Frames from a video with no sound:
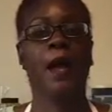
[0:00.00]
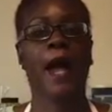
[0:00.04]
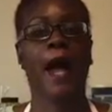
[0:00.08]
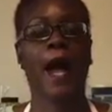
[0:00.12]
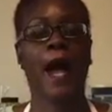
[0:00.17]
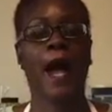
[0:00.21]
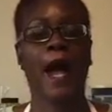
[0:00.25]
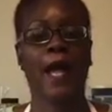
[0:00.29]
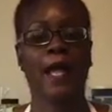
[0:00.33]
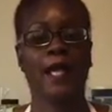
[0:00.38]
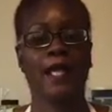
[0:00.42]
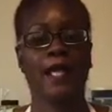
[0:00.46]

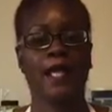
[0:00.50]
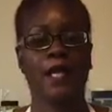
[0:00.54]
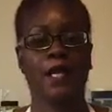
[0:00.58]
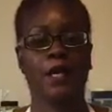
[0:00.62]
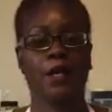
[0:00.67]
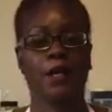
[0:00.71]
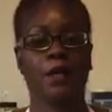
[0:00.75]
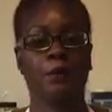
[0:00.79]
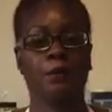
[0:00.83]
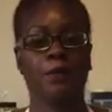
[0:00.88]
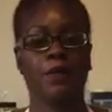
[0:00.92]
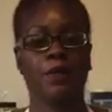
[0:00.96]
I
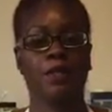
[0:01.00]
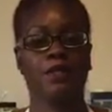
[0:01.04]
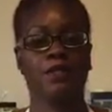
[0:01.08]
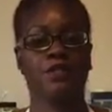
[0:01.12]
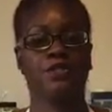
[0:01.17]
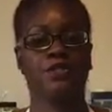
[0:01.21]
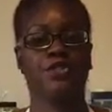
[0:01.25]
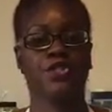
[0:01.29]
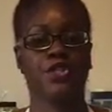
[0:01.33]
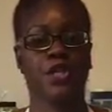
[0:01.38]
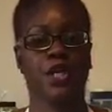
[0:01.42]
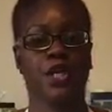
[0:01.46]
am
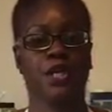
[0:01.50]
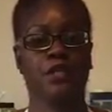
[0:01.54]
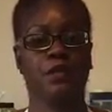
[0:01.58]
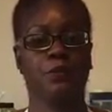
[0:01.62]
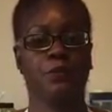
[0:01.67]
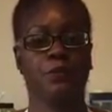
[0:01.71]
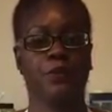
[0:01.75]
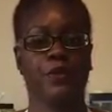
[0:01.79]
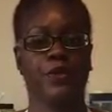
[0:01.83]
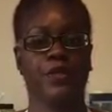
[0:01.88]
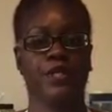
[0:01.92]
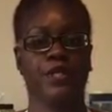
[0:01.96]
Shelly
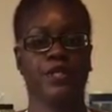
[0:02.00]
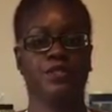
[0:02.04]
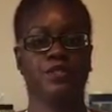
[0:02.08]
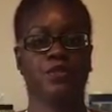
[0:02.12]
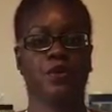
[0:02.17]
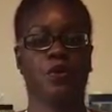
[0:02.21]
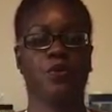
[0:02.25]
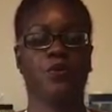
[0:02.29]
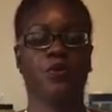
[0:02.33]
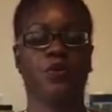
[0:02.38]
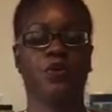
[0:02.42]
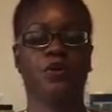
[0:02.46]
Moise,
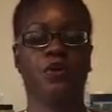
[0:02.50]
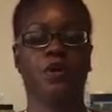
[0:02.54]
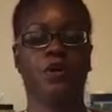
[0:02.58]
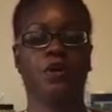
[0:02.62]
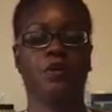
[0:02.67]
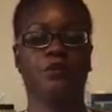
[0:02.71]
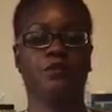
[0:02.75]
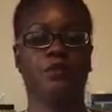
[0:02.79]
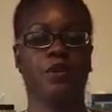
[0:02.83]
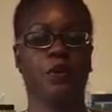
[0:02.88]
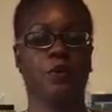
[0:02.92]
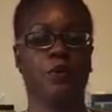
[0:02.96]
owner
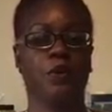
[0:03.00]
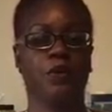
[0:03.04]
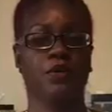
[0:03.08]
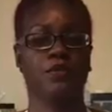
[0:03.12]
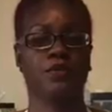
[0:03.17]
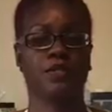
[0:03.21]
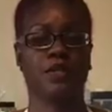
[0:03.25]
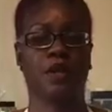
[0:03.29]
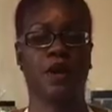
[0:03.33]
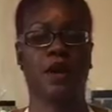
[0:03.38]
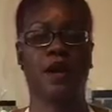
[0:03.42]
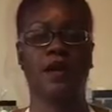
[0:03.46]
of
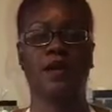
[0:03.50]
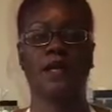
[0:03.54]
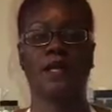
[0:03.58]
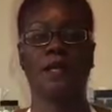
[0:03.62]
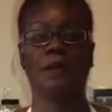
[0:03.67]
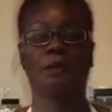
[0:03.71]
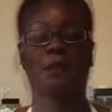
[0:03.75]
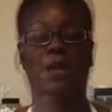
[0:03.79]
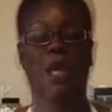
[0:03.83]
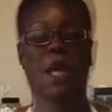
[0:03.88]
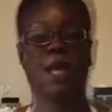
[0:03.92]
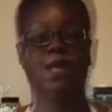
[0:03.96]
Noelle's Garden.
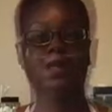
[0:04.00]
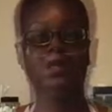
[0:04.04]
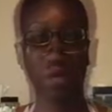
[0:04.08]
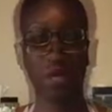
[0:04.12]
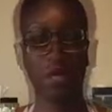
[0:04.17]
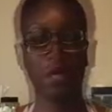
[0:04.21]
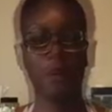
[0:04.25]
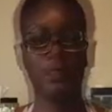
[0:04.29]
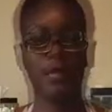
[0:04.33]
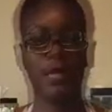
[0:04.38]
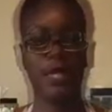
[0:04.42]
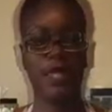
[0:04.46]
Today we're going
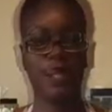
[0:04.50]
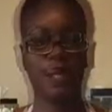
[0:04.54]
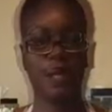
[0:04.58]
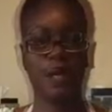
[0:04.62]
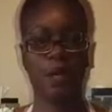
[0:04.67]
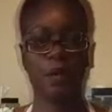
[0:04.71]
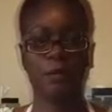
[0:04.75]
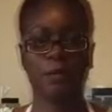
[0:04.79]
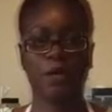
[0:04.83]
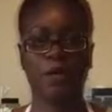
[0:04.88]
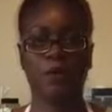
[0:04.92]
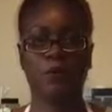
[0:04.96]
to pick
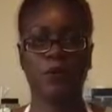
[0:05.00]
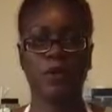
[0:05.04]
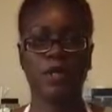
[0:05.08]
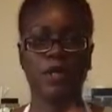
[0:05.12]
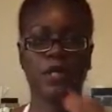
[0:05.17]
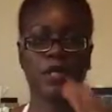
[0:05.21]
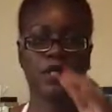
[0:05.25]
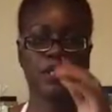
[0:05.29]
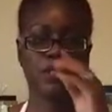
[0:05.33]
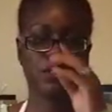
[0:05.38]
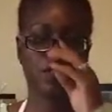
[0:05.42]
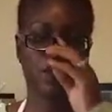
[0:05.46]
up and we're
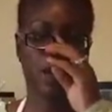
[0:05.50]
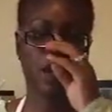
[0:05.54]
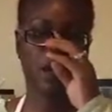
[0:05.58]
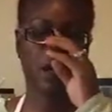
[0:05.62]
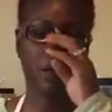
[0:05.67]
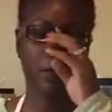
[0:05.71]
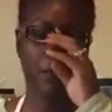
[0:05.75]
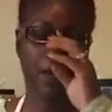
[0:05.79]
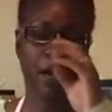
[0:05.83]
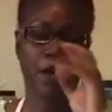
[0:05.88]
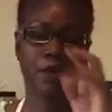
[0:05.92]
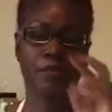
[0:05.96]
going to talk
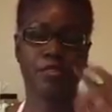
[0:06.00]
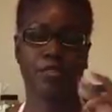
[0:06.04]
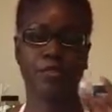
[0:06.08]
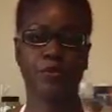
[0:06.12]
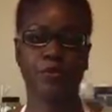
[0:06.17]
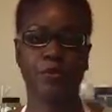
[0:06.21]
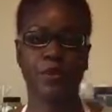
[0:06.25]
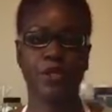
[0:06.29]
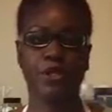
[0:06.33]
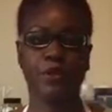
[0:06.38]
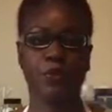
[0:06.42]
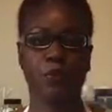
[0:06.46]
about
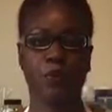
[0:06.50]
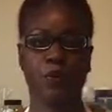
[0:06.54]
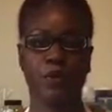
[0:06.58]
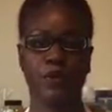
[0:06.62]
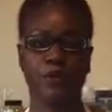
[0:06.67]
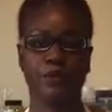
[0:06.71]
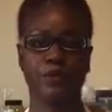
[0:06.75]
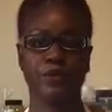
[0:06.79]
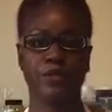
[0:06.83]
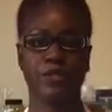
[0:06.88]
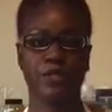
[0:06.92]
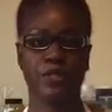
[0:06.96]
3
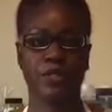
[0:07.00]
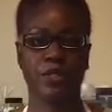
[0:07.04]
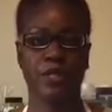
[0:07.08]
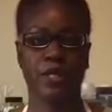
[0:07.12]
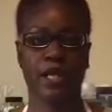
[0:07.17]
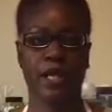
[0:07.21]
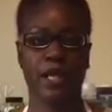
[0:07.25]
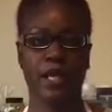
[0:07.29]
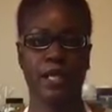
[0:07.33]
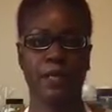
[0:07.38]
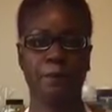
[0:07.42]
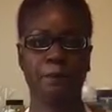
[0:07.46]
oils
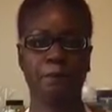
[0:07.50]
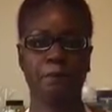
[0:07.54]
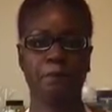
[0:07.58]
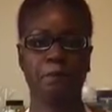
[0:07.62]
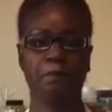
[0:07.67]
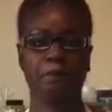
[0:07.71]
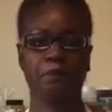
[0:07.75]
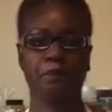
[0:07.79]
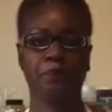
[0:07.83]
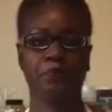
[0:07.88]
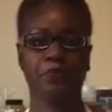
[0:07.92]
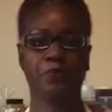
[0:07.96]
today,
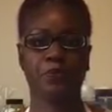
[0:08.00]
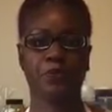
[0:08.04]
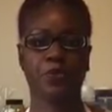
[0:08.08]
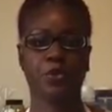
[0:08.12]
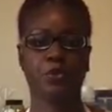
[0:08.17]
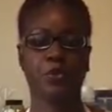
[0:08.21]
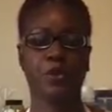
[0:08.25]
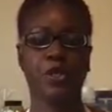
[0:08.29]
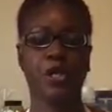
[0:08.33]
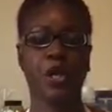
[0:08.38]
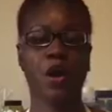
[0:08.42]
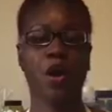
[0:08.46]

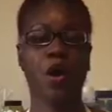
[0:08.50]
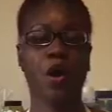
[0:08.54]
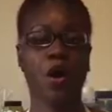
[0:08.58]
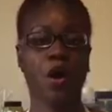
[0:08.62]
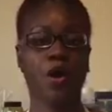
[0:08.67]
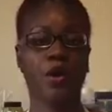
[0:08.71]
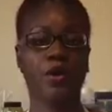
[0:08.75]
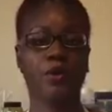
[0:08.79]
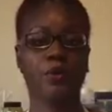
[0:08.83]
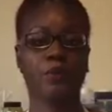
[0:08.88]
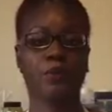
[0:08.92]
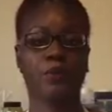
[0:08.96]
3
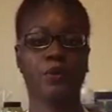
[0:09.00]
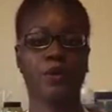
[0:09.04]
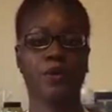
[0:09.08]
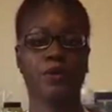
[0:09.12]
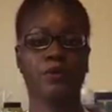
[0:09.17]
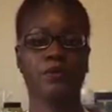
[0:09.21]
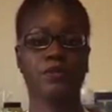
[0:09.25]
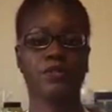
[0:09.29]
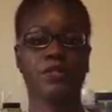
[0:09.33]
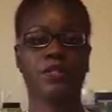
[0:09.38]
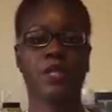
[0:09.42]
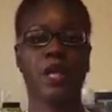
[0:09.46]
hard
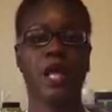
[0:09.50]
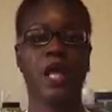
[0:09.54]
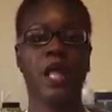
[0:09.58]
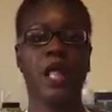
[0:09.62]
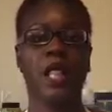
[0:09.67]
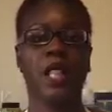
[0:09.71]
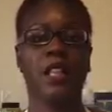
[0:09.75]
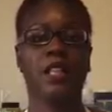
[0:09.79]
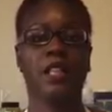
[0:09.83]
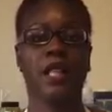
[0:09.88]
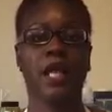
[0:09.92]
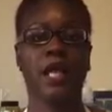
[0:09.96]
oils.
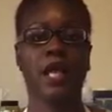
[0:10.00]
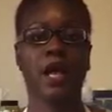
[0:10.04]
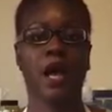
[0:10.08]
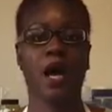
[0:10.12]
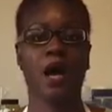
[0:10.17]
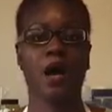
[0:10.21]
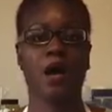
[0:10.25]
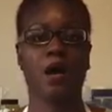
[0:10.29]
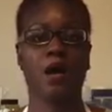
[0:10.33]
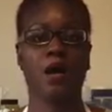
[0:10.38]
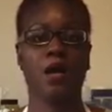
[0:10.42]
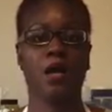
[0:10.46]
They
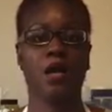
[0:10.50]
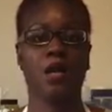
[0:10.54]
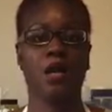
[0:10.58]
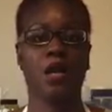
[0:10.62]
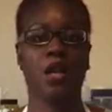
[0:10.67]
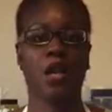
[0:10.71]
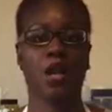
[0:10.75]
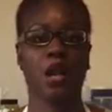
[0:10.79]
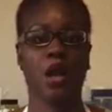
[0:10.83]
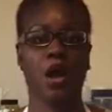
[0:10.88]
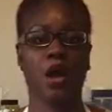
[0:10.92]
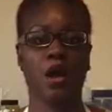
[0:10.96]
are
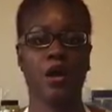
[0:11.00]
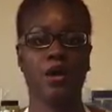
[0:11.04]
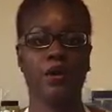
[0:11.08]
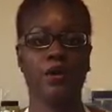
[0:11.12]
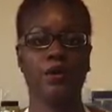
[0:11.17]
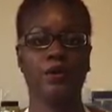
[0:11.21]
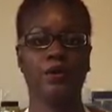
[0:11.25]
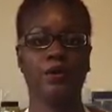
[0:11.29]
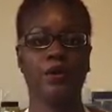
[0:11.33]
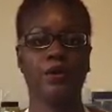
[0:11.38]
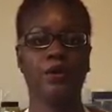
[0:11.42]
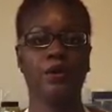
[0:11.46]

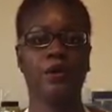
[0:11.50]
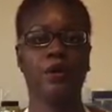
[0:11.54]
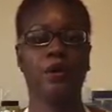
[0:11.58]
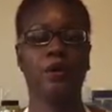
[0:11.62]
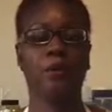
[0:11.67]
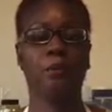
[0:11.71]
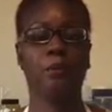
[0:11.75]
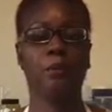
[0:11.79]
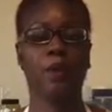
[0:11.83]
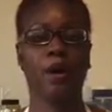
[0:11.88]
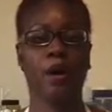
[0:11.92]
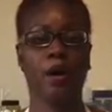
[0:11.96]
lard,
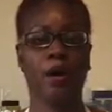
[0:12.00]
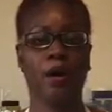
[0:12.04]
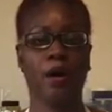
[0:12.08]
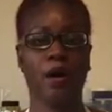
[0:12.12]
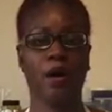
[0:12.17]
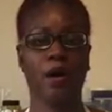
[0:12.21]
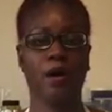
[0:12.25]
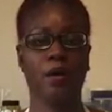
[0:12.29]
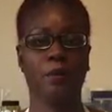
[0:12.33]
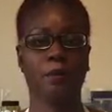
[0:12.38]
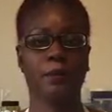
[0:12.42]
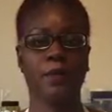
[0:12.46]

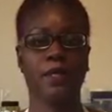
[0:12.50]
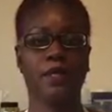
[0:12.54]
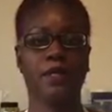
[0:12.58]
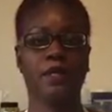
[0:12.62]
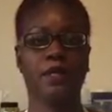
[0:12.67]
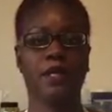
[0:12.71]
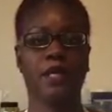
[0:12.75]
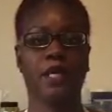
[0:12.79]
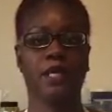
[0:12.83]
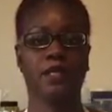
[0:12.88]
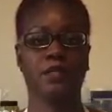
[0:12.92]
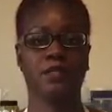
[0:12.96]
palm,
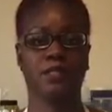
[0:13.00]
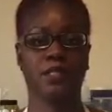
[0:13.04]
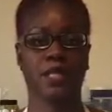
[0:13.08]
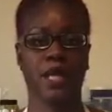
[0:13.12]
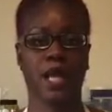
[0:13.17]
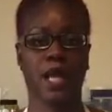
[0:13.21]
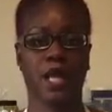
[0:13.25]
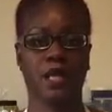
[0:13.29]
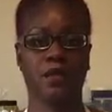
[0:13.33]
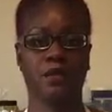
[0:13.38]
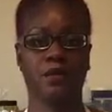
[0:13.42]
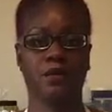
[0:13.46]
and
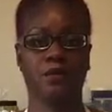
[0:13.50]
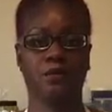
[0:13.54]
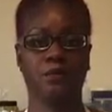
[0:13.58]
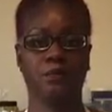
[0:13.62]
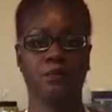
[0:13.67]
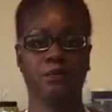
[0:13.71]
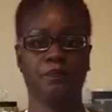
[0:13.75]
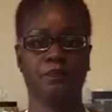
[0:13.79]
tallow.